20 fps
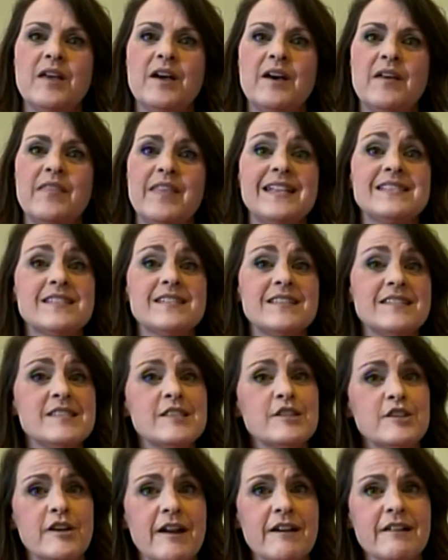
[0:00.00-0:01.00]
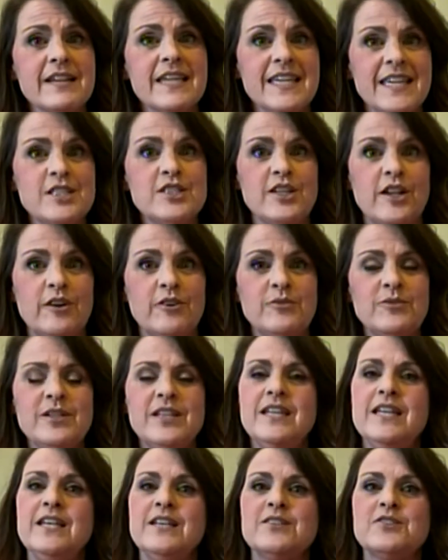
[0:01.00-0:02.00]
uh, that's considered our kid
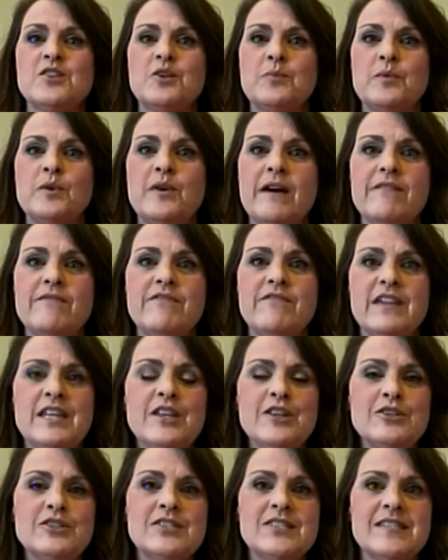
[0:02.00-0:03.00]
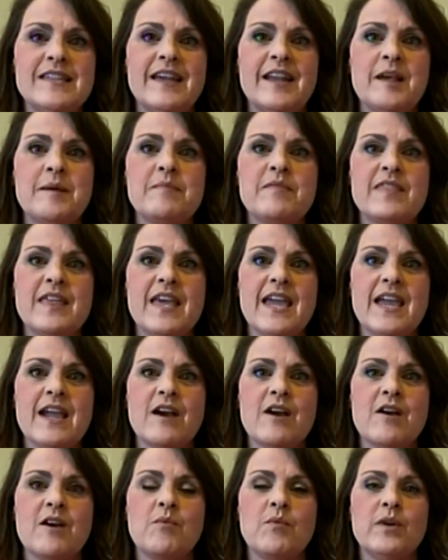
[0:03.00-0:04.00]
zone. So we'll have vendors set up
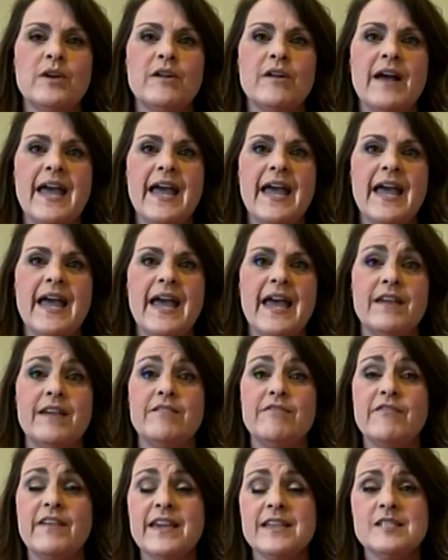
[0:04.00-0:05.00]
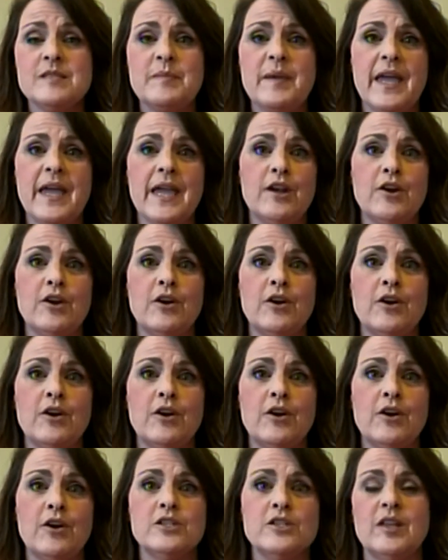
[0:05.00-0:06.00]
there. We'll have a face painter, a
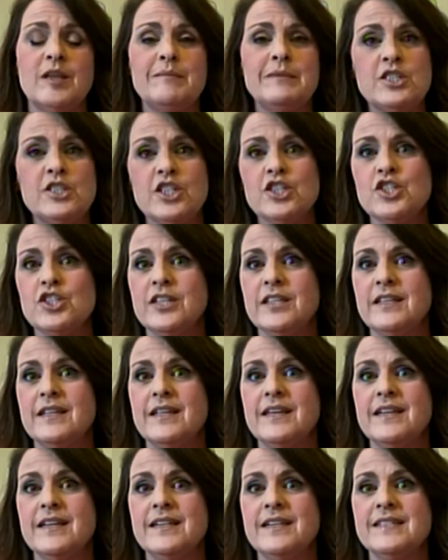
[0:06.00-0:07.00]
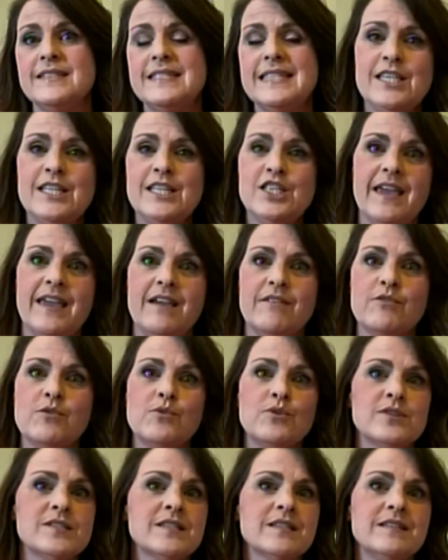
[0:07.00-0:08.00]
strolling magician, a DJ,
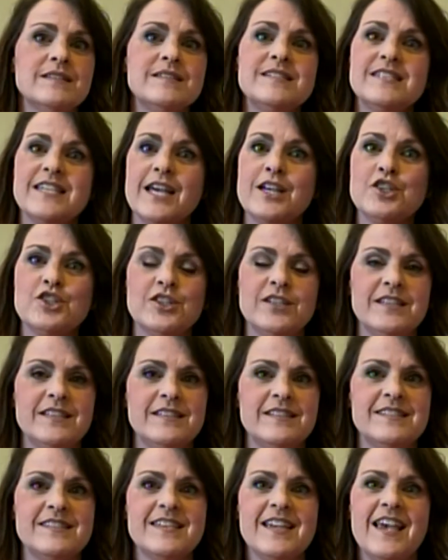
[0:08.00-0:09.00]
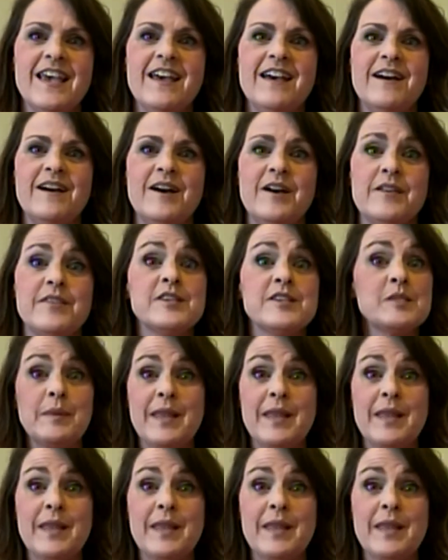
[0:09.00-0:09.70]
of course, concessions uh, the